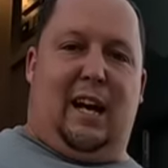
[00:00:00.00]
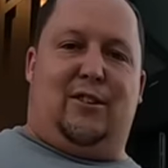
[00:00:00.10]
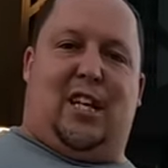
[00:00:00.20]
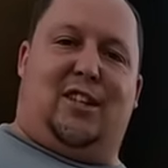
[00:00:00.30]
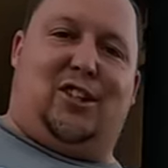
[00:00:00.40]

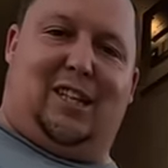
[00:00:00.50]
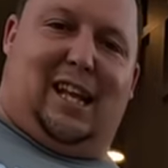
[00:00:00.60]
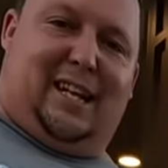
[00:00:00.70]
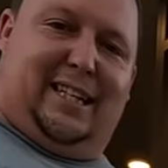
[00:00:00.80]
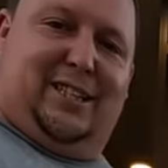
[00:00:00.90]
That was actually a
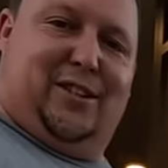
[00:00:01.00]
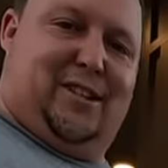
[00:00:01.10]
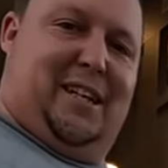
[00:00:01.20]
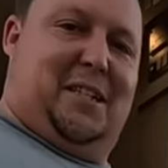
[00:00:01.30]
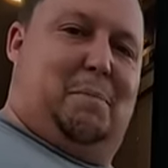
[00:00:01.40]
lot
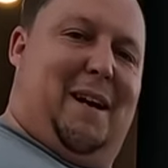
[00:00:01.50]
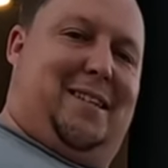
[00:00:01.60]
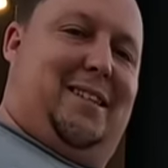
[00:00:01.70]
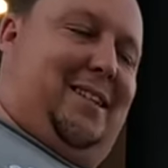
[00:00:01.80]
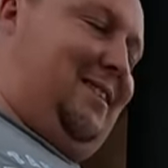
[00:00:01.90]
easier than
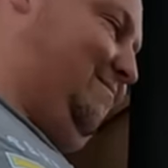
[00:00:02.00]
expected.